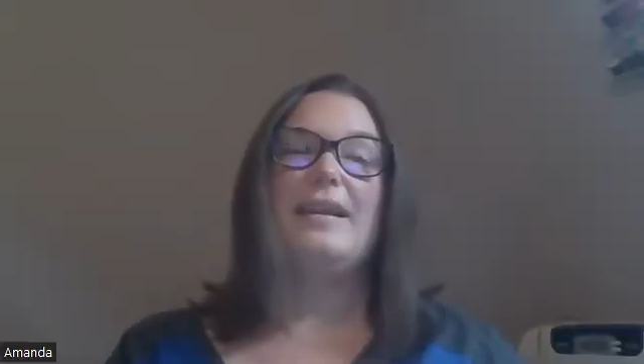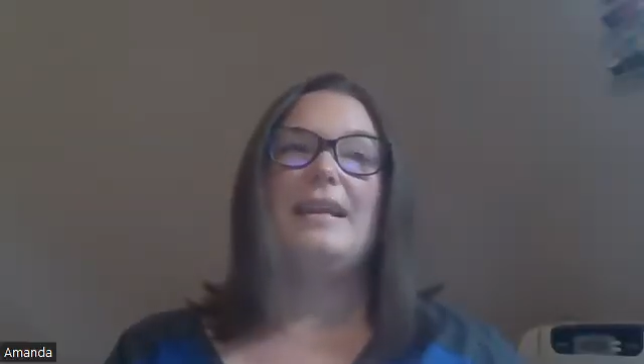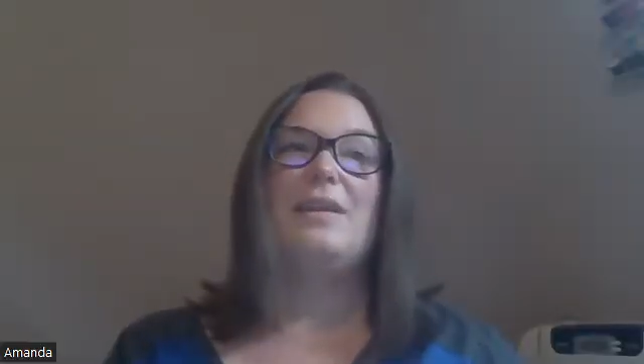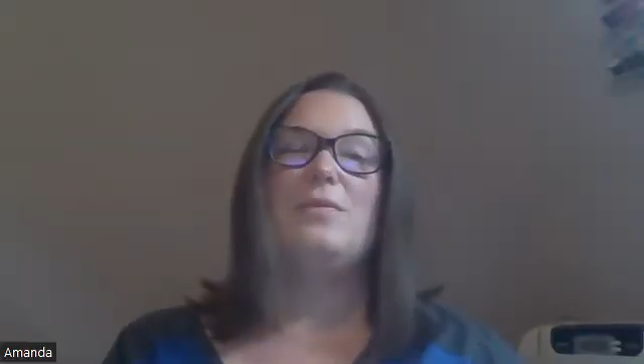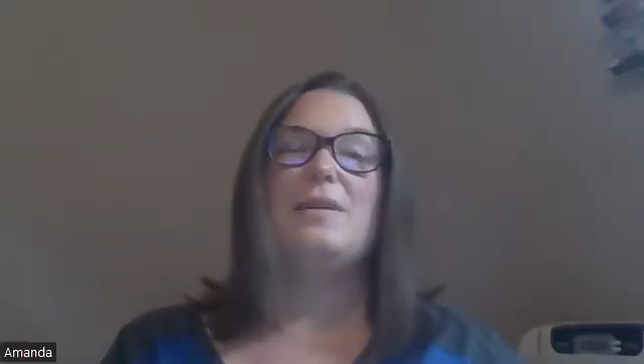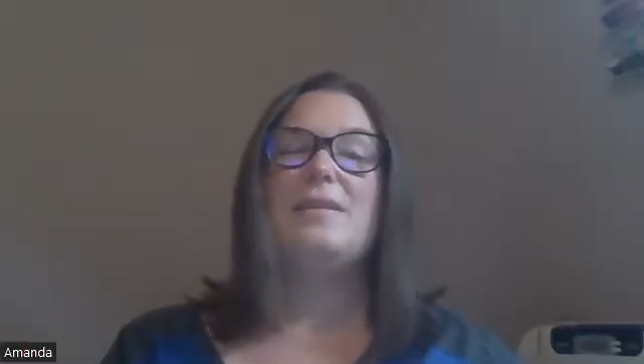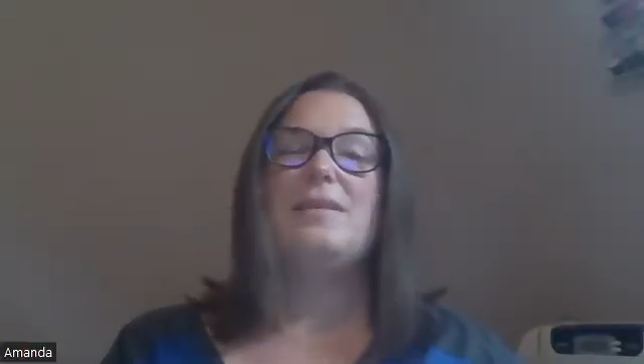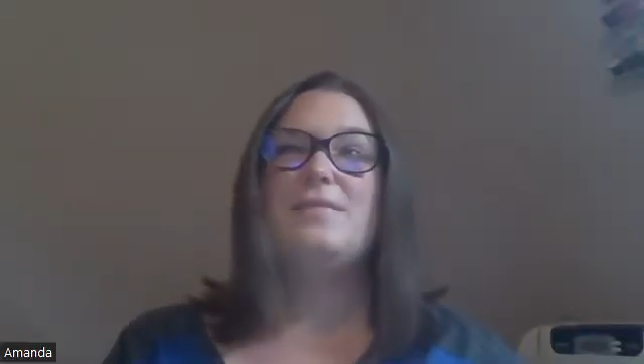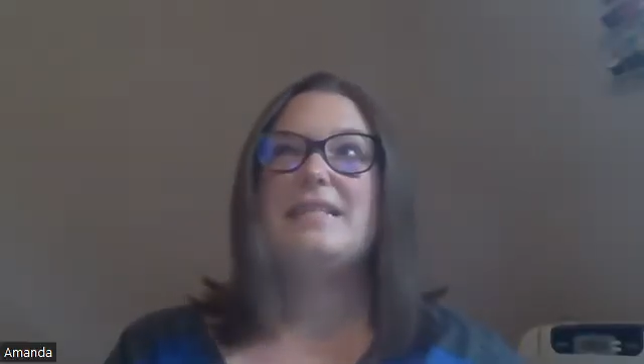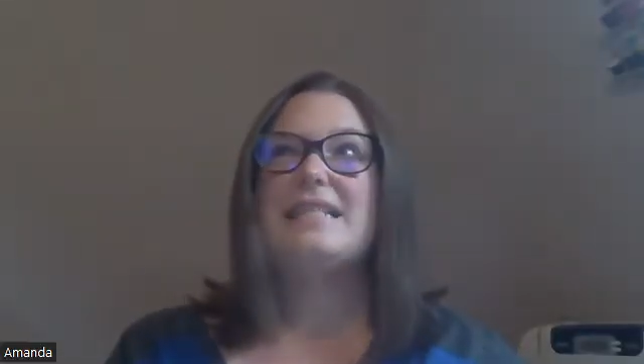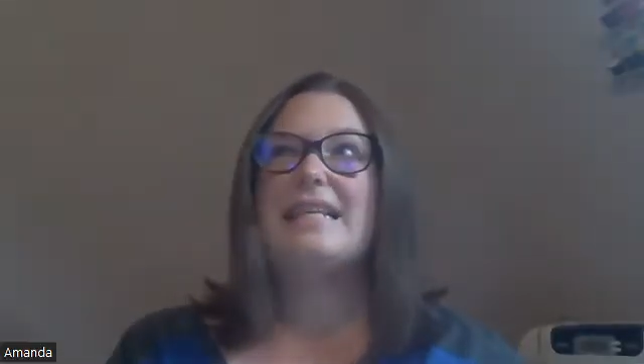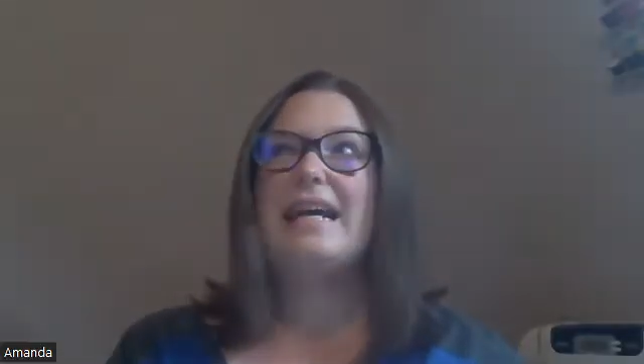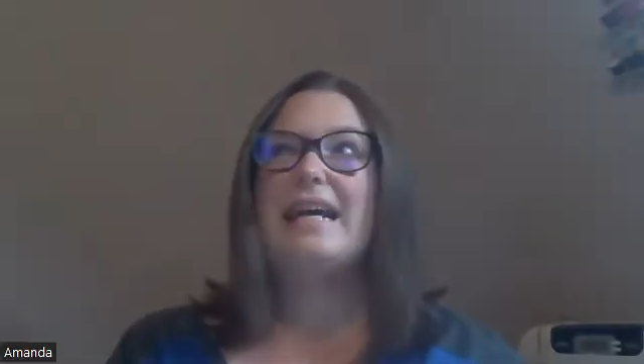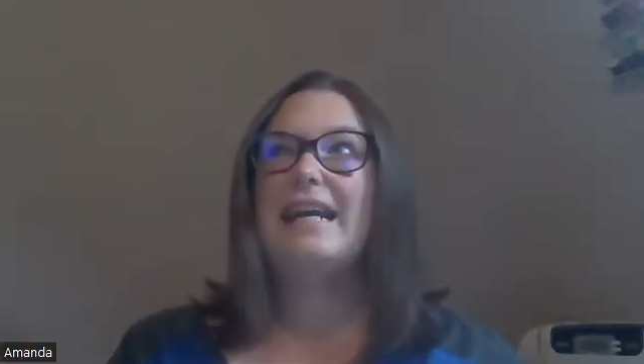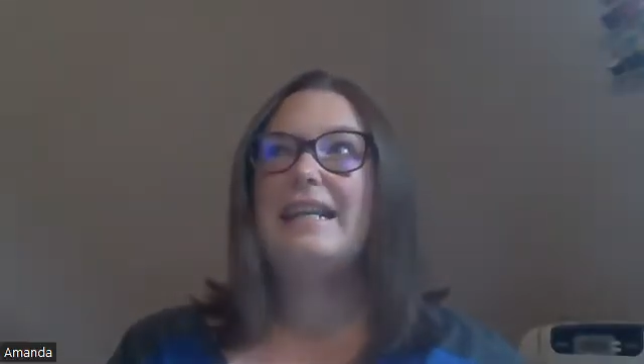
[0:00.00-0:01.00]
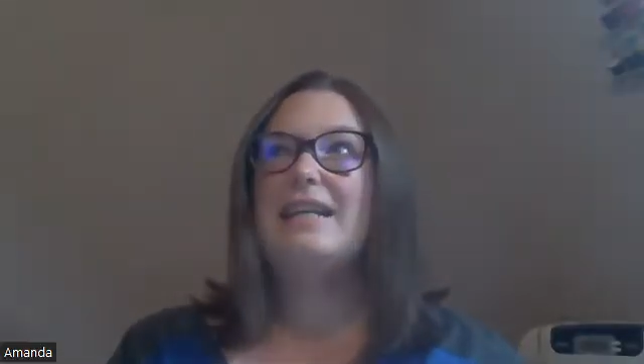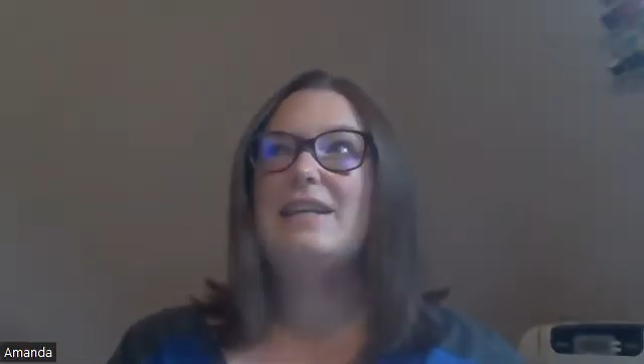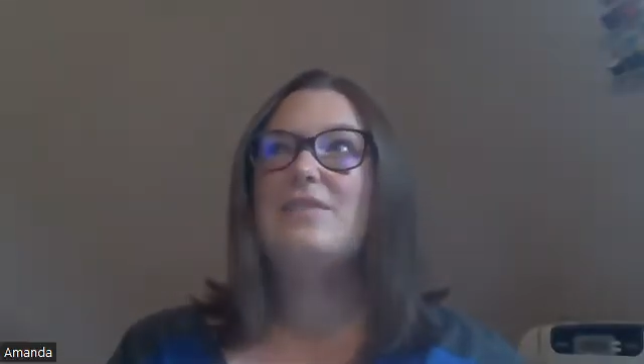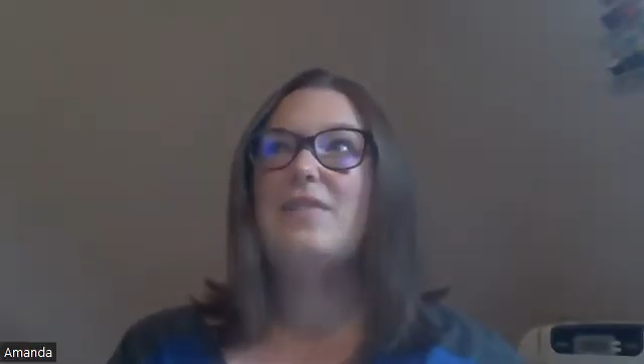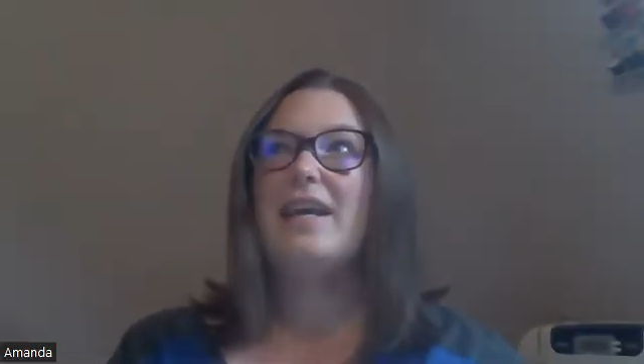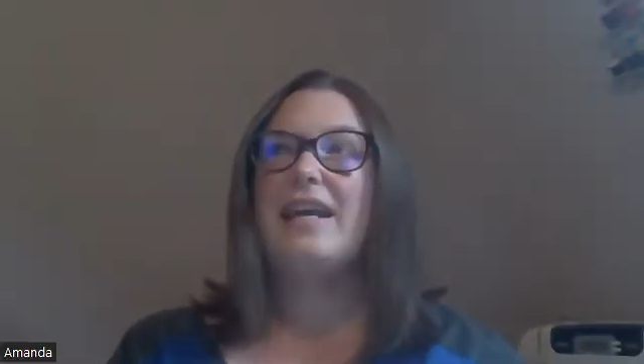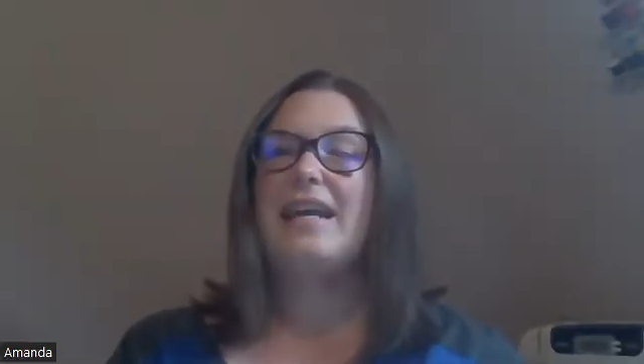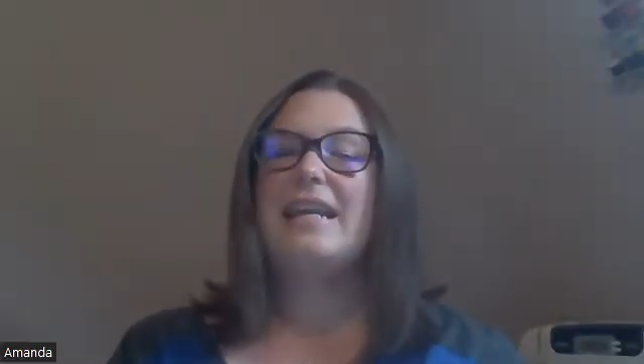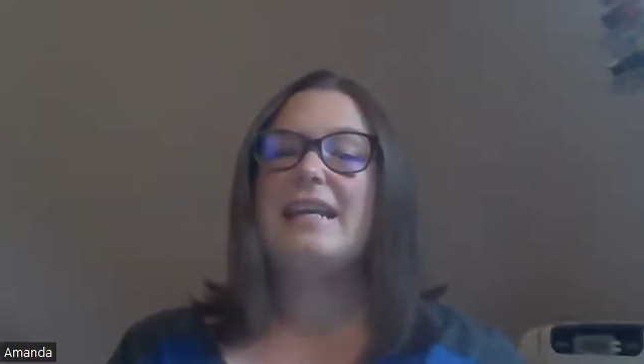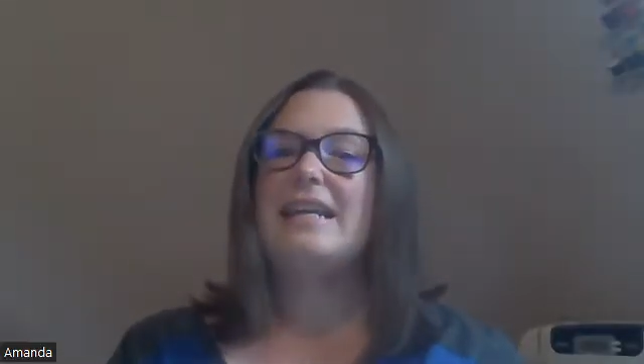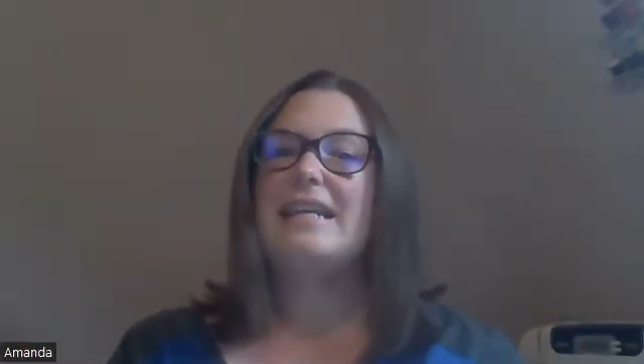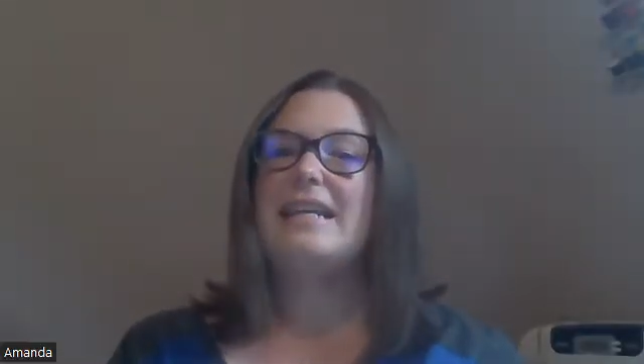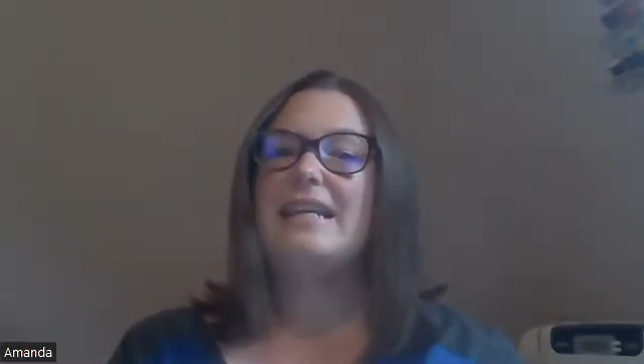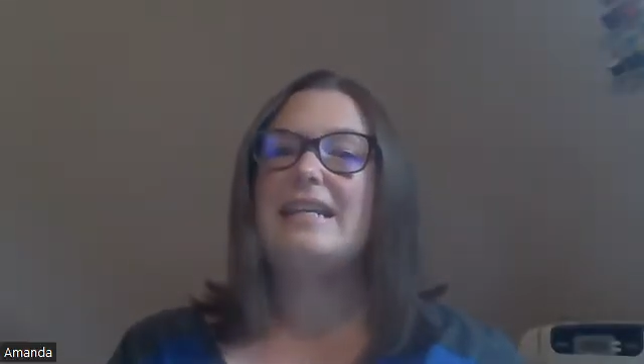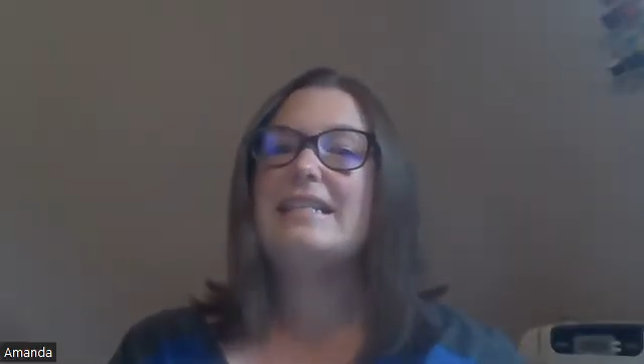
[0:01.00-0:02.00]
it was kind of
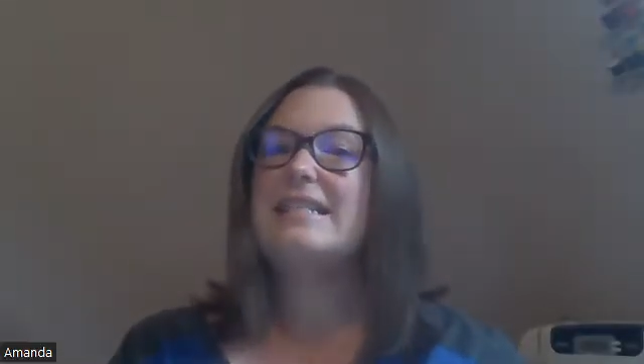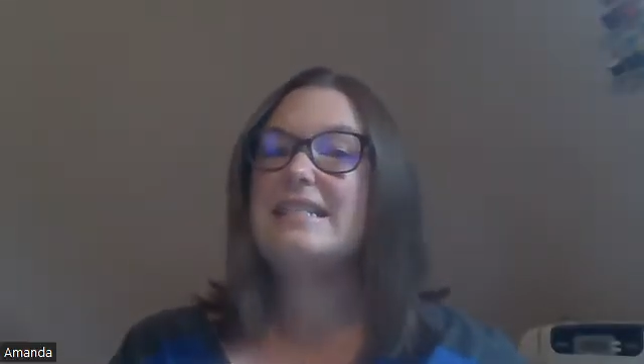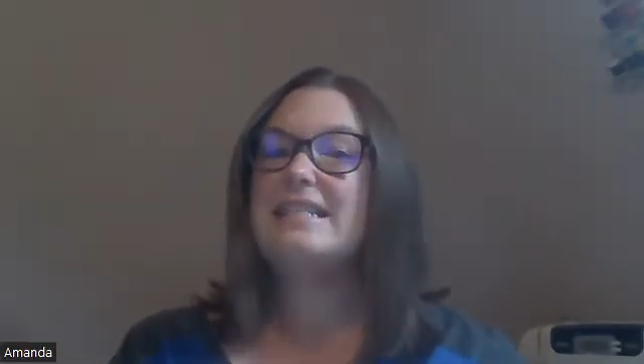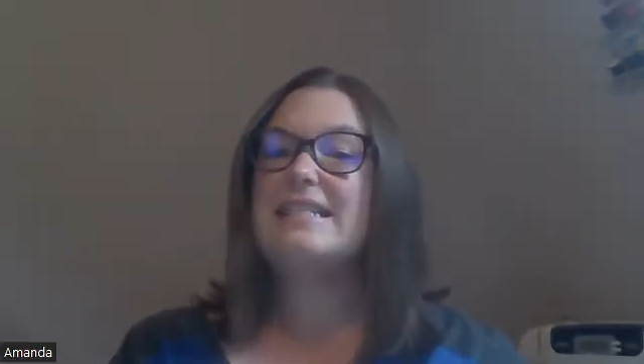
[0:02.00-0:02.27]
a